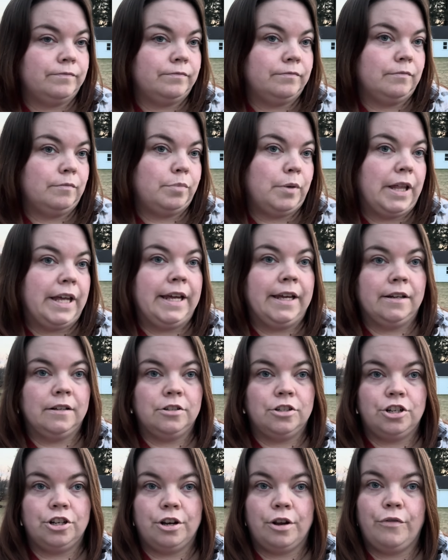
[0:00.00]
blanch,
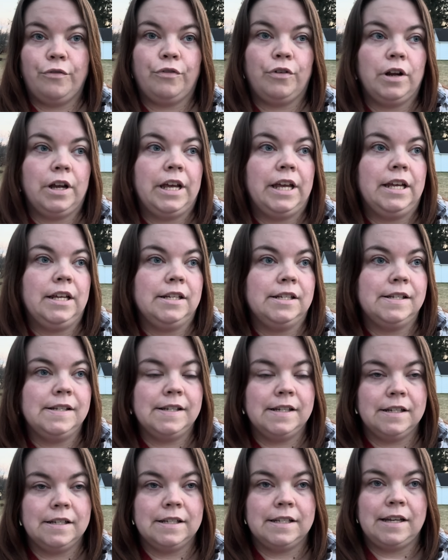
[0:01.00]
freeze,
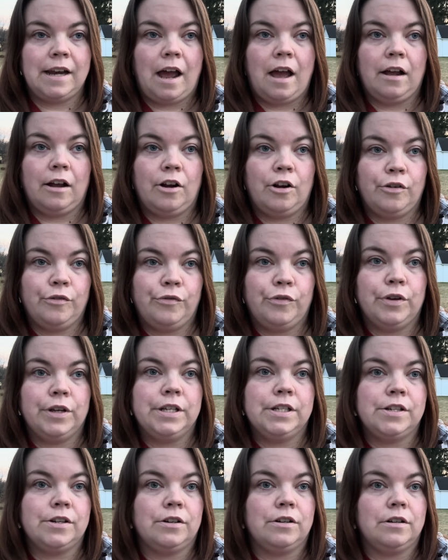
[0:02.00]
stock our
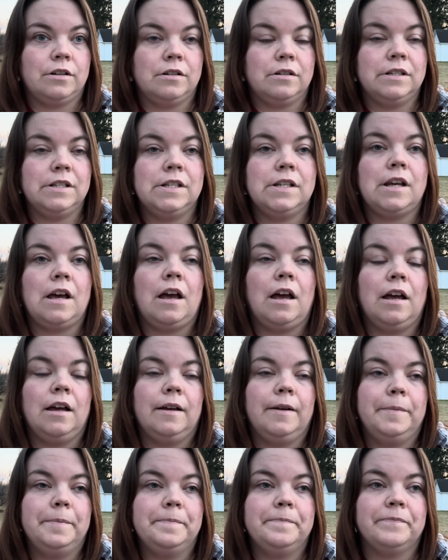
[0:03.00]
freezers,
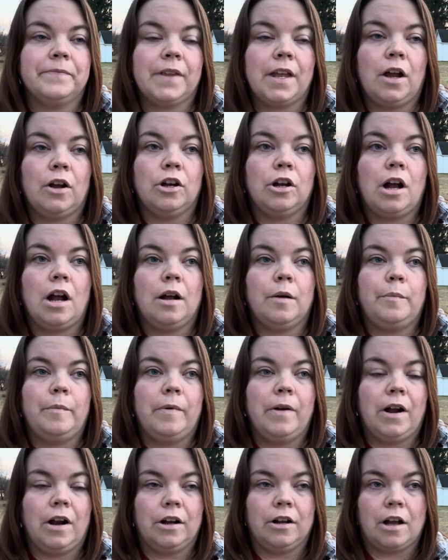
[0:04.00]

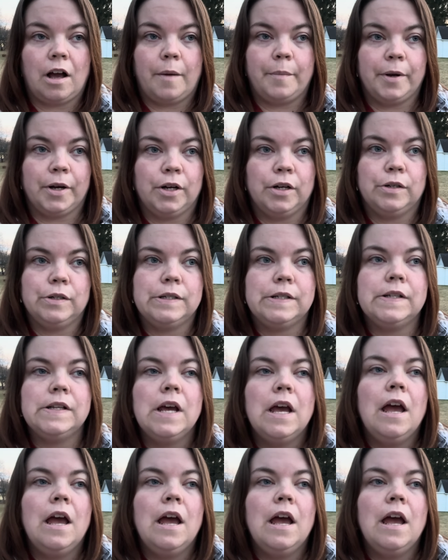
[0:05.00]
our cupboards,